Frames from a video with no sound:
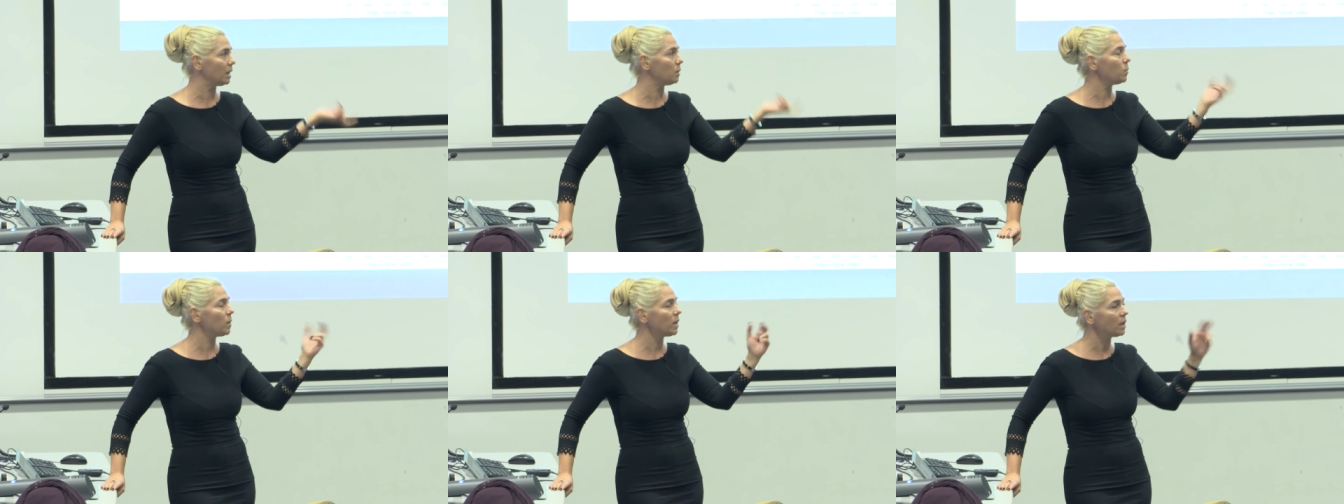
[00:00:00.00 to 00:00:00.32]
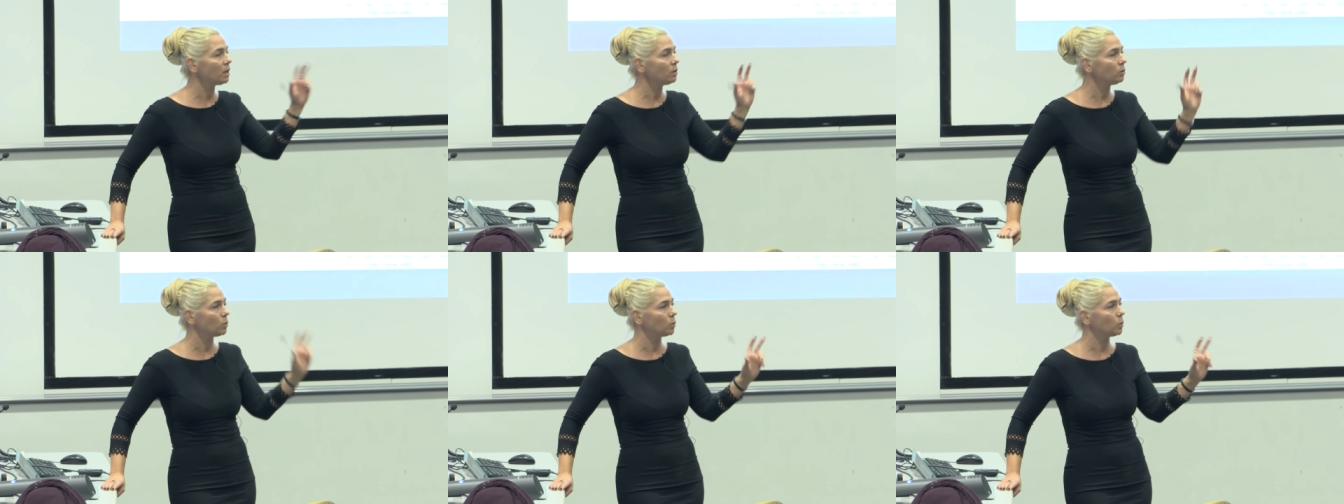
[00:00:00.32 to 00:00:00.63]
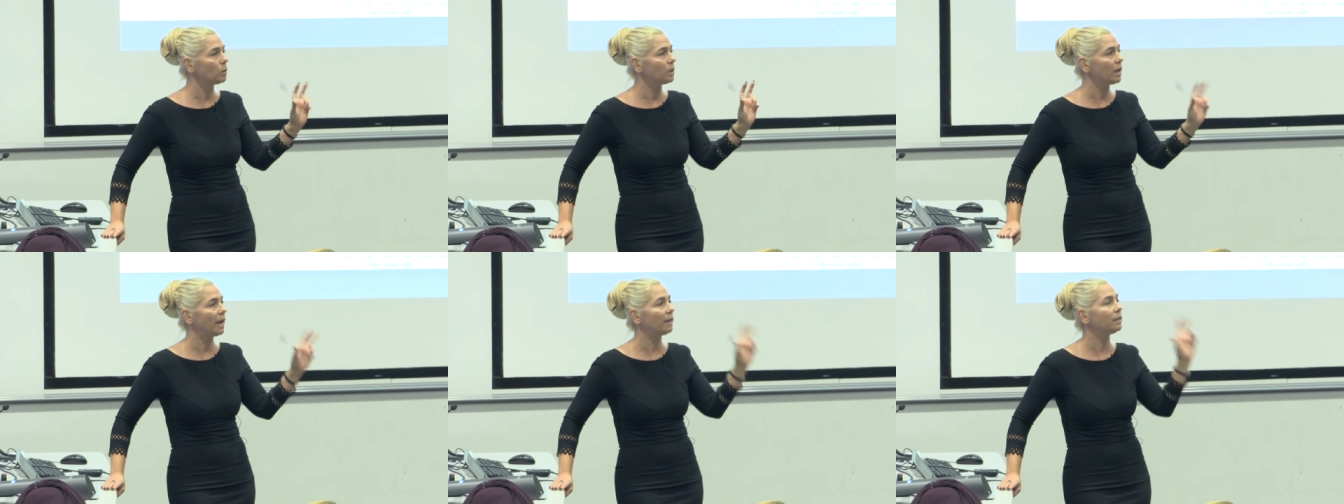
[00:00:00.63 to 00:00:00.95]
And we can
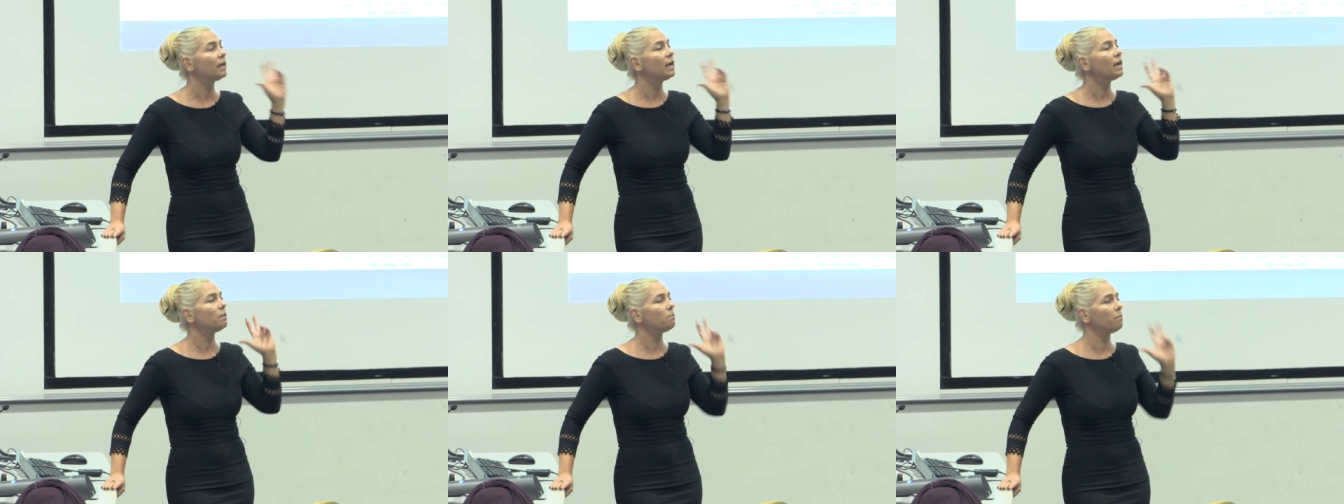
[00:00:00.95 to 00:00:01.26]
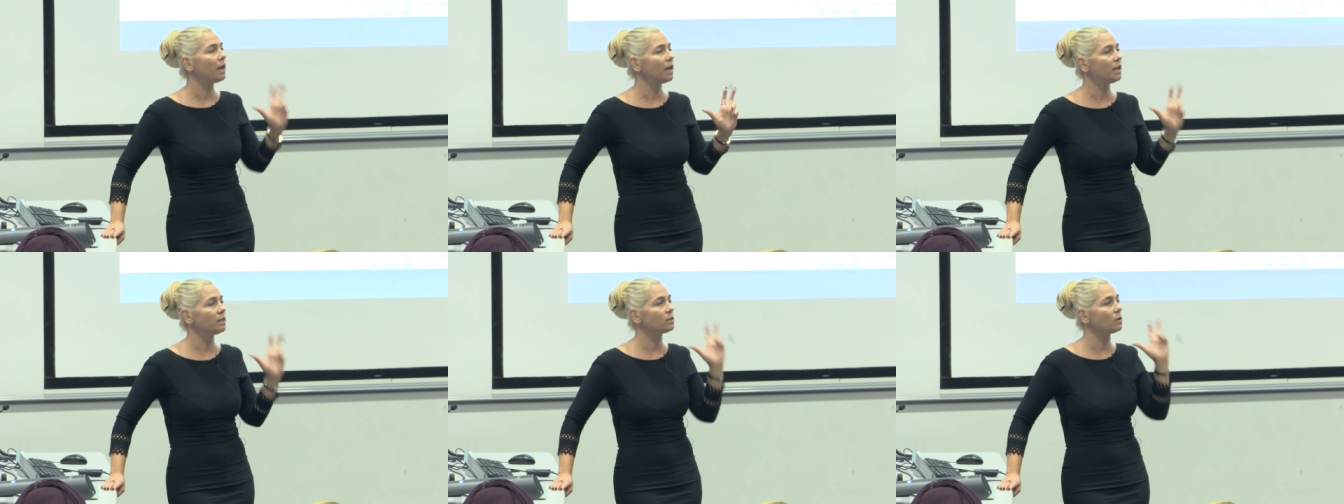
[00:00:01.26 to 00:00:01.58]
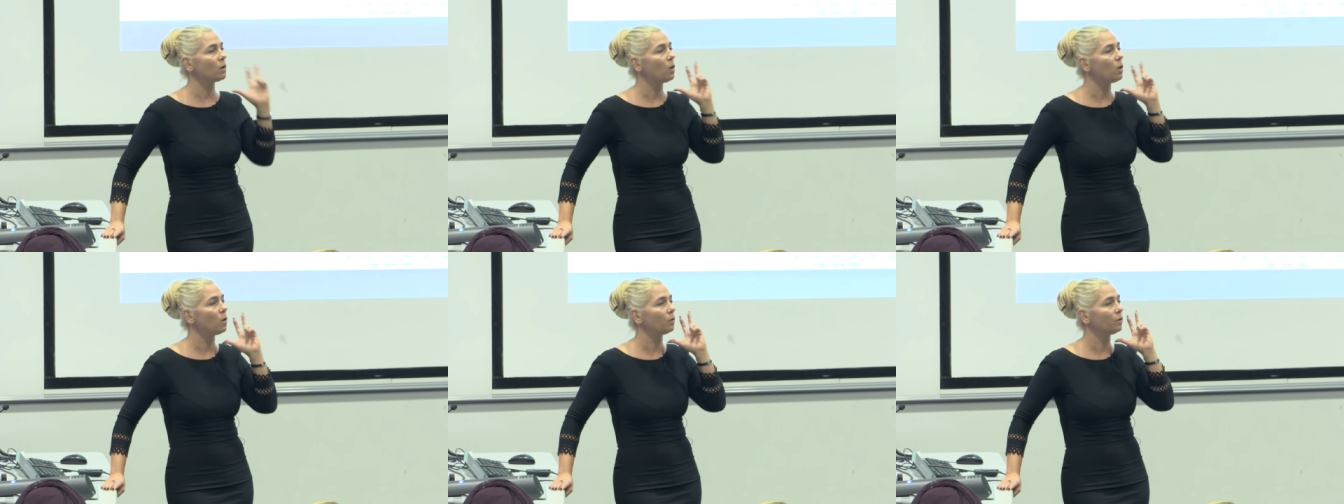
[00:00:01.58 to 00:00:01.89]
do that based
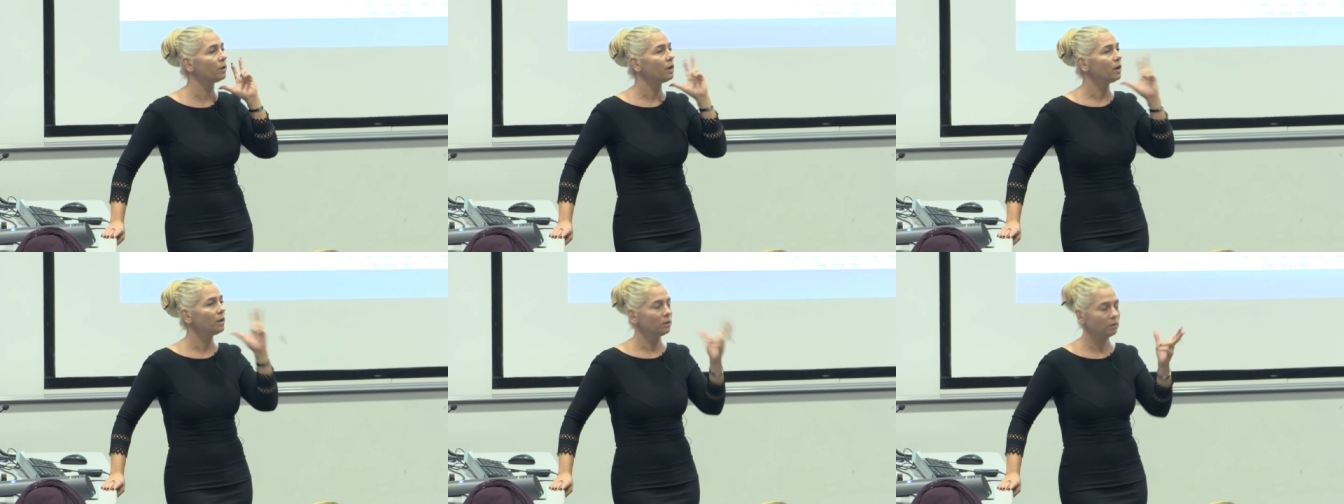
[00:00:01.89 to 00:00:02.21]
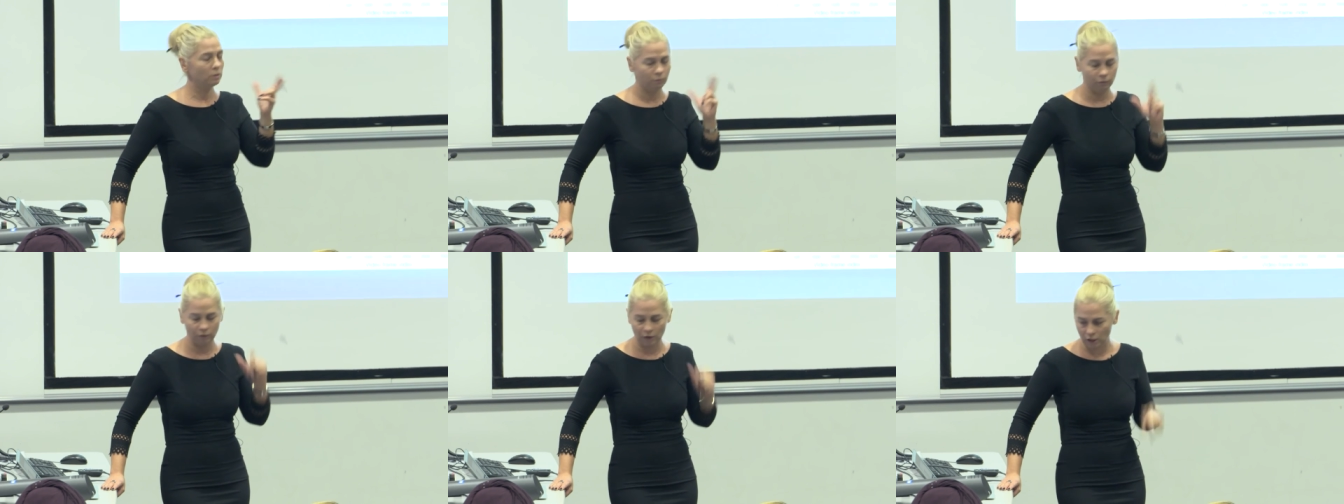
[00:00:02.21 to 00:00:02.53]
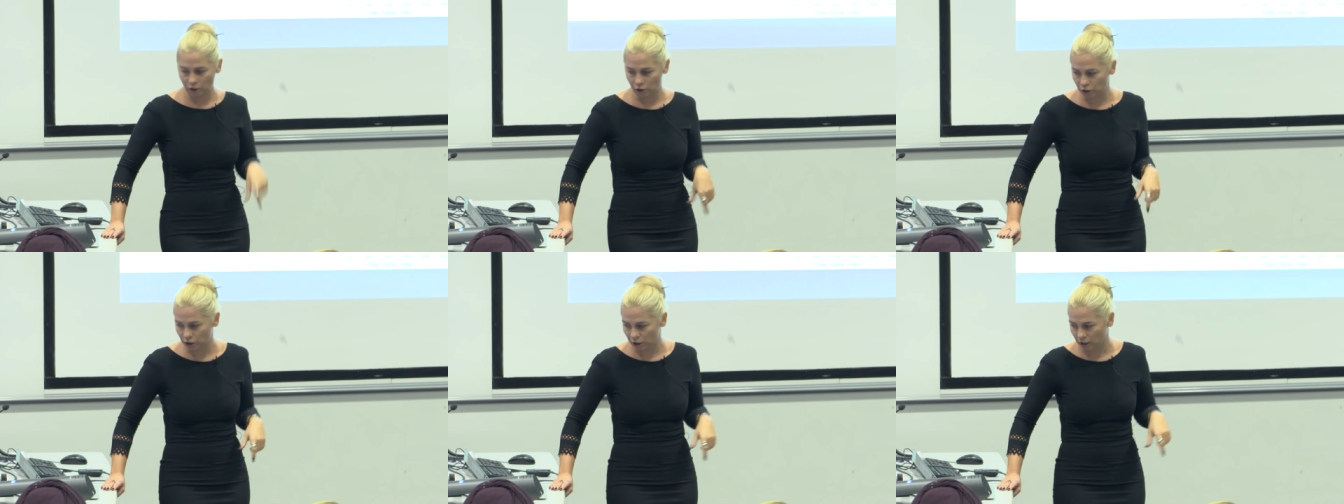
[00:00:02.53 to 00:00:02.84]
on the
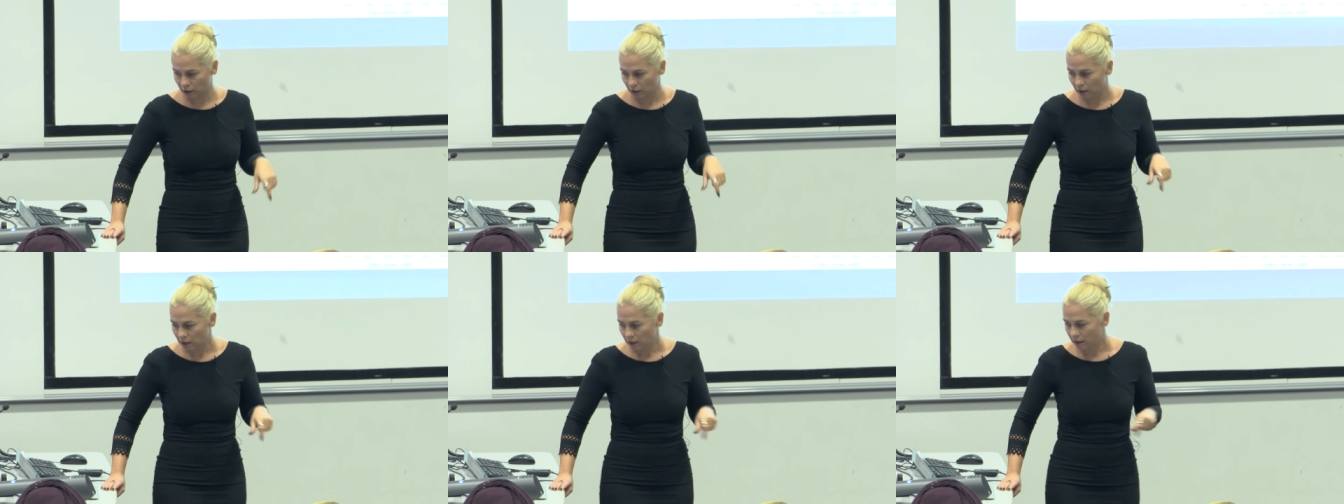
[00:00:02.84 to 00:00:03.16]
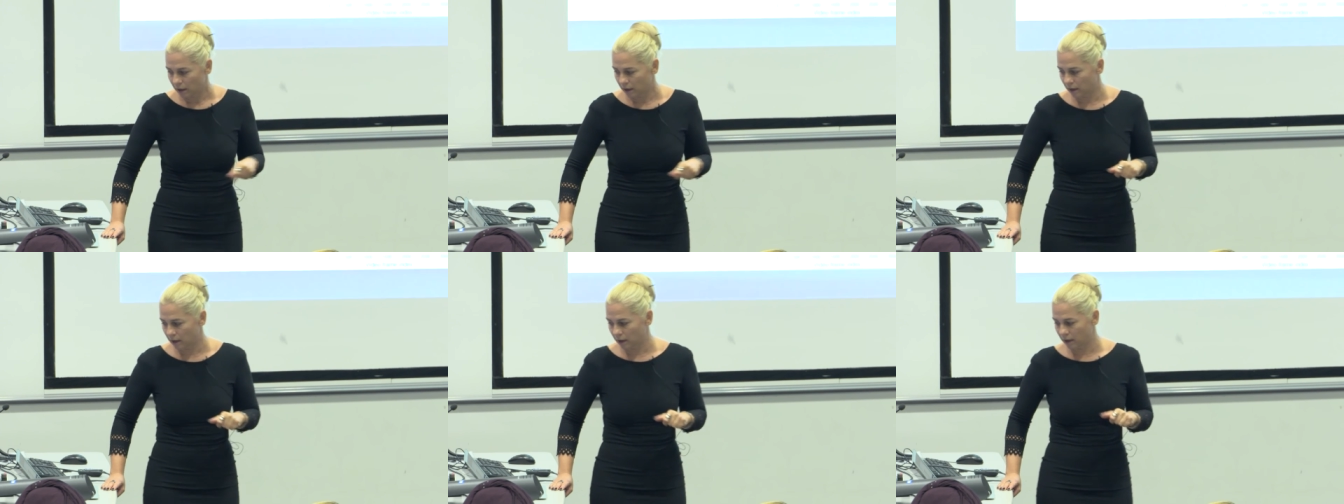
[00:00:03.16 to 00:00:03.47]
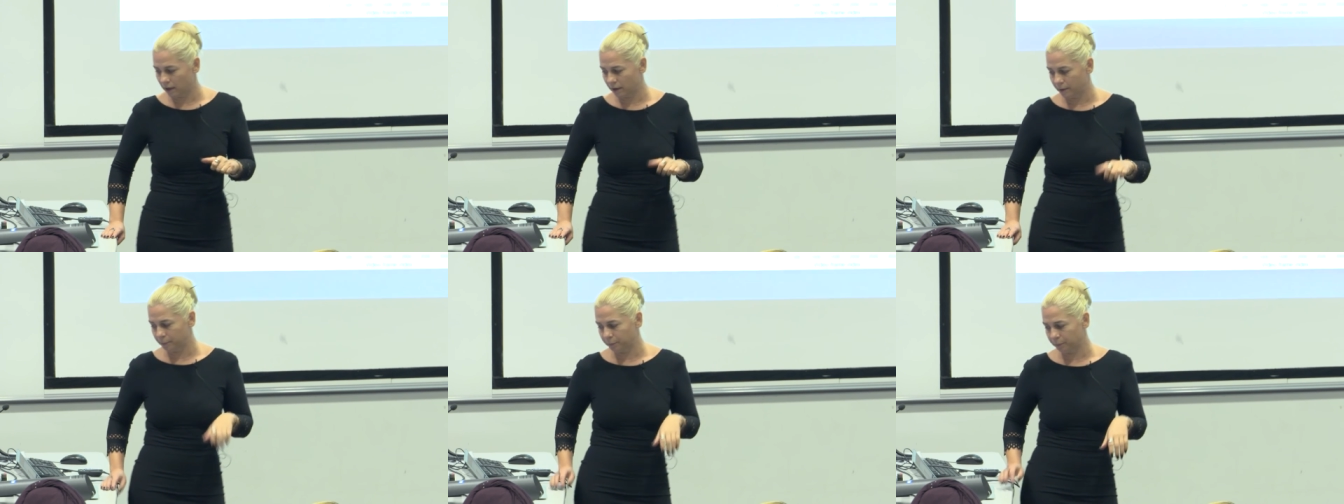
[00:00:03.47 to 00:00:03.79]
facial
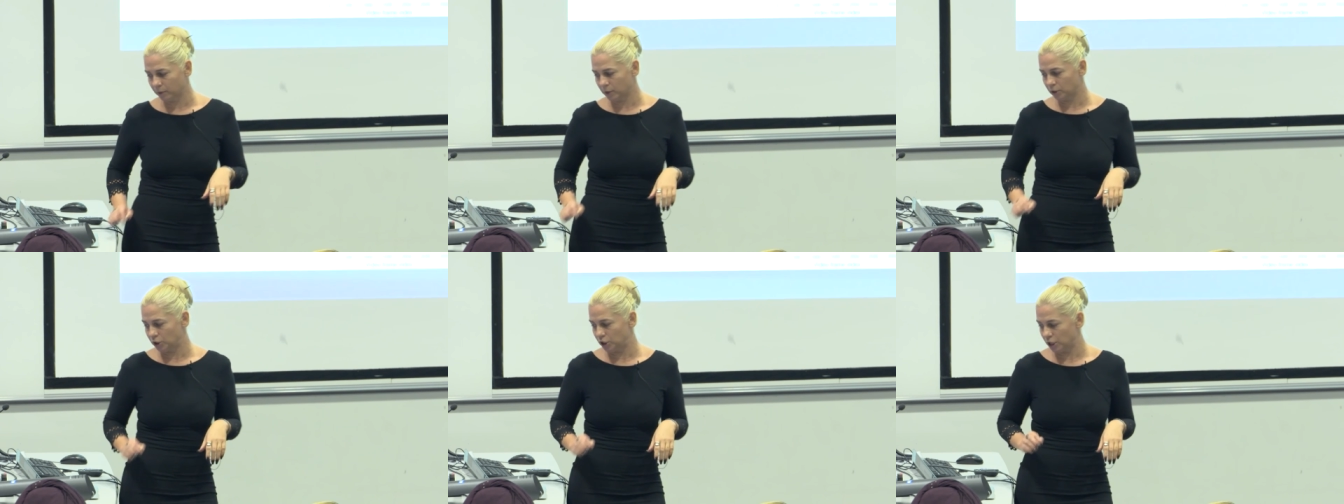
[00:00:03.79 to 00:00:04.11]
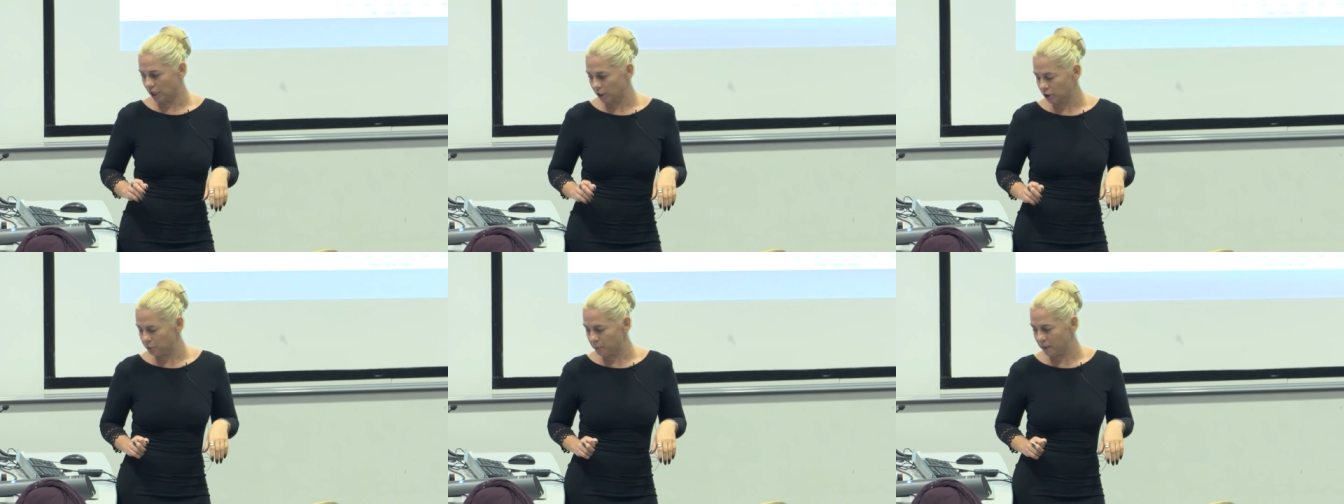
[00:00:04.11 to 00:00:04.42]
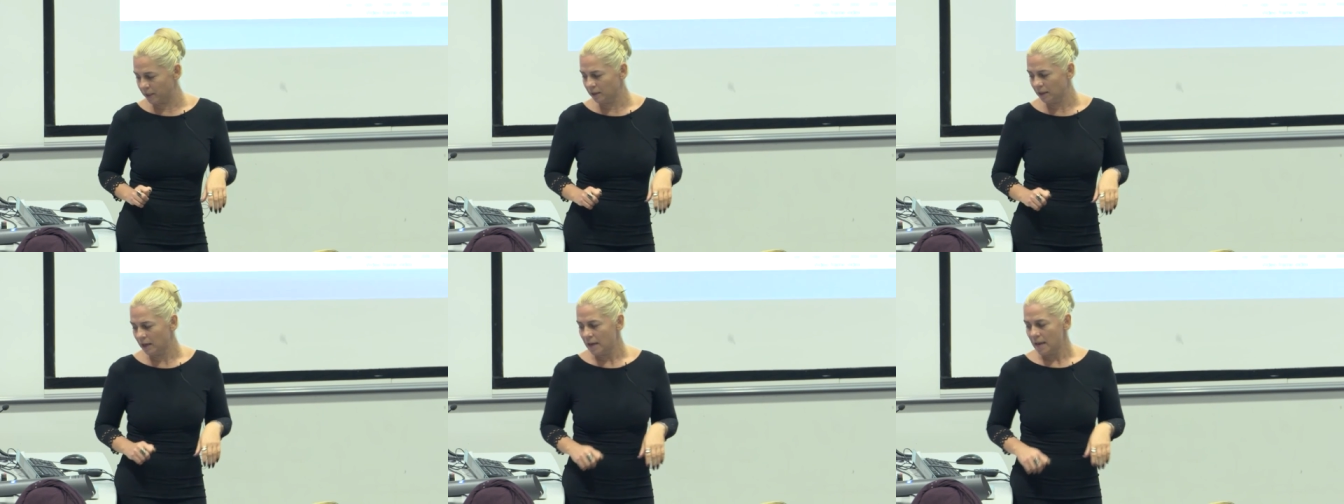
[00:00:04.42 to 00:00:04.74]
judgment.